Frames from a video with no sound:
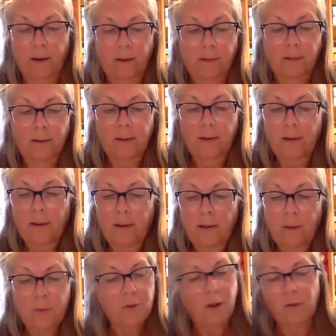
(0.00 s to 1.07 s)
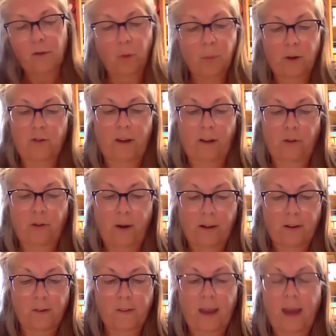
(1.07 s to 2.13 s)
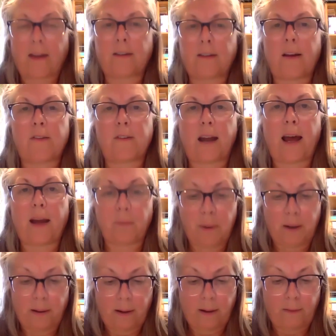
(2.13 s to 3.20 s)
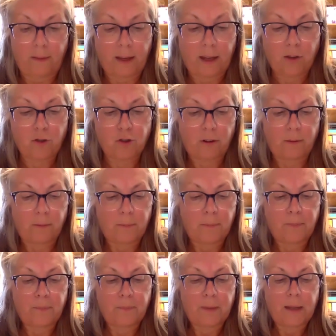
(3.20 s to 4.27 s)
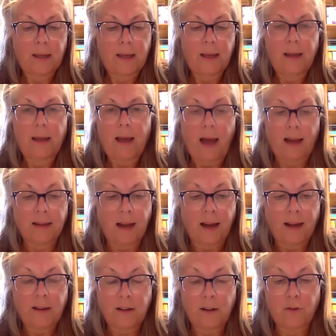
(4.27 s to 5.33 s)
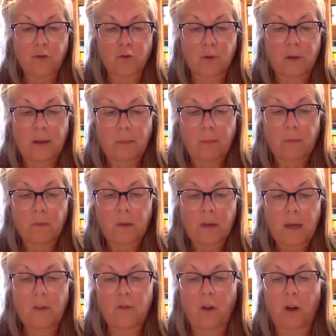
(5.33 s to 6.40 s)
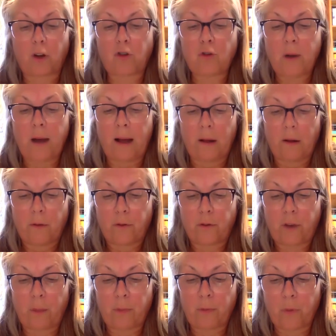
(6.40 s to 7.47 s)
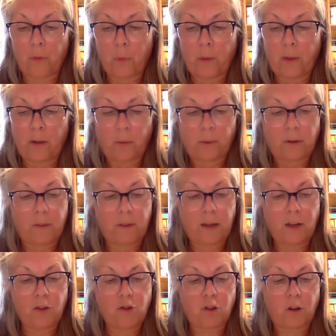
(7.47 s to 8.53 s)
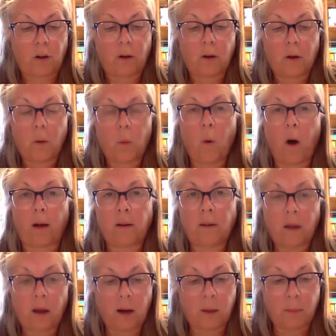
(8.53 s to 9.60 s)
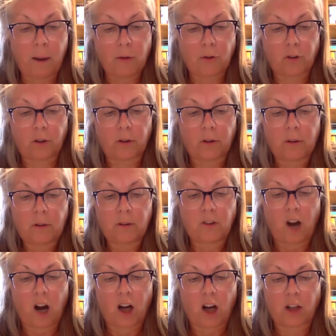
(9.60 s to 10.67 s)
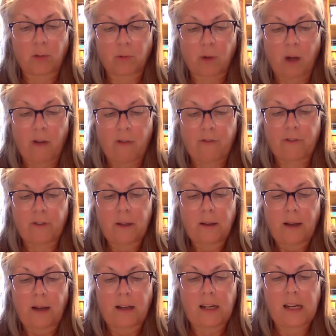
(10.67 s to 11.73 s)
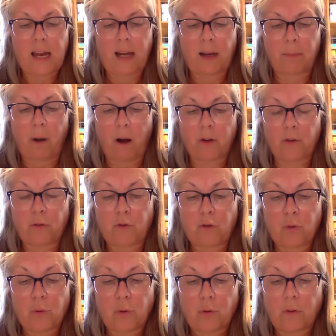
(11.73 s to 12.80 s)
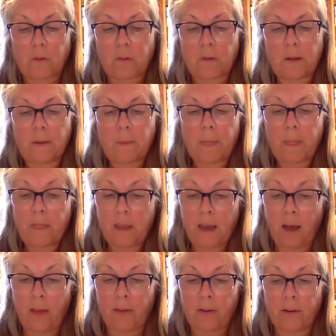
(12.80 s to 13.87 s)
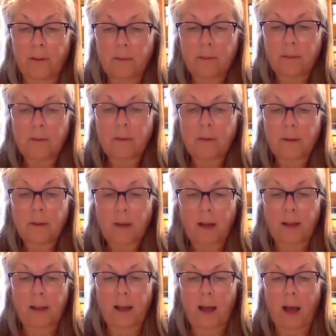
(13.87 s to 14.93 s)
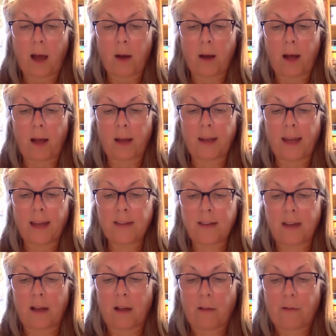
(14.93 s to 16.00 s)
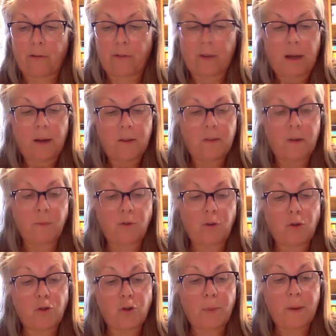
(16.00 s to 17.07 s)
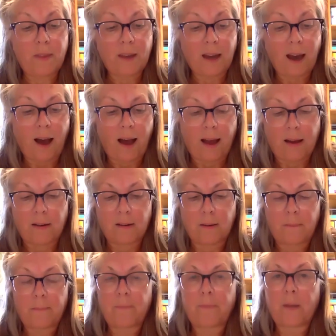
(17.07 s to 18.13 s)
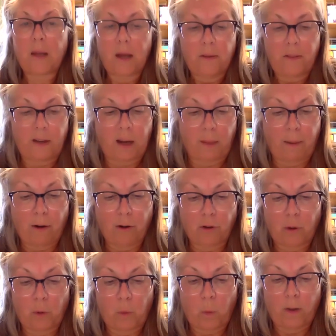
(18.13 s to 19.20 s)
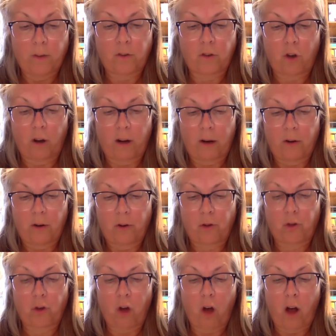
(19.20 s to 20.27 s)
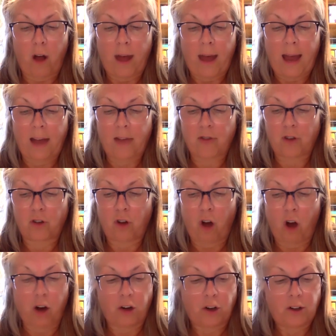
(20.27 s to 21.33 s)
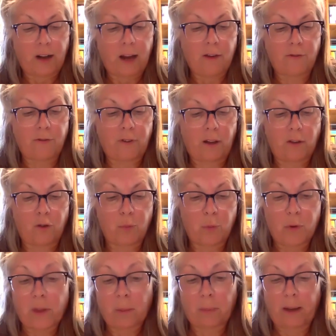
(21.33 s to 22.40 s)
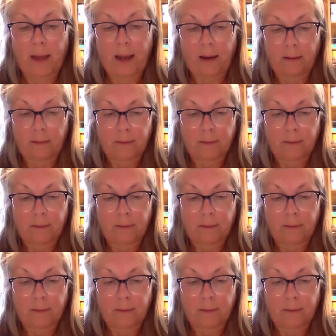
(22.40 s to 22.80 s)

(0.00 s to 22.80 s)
It was not so much like trying to skate as it had been in the kitchen. At night in his dreams, he saw two elves come through the window into the kitchen. One, a kabouter, dark and rough, and he had a box of tools. The other, a light elf, seemed to be the guide. The kabouter at once got out his saw, hatchet, auger, knife, and smoothing plane.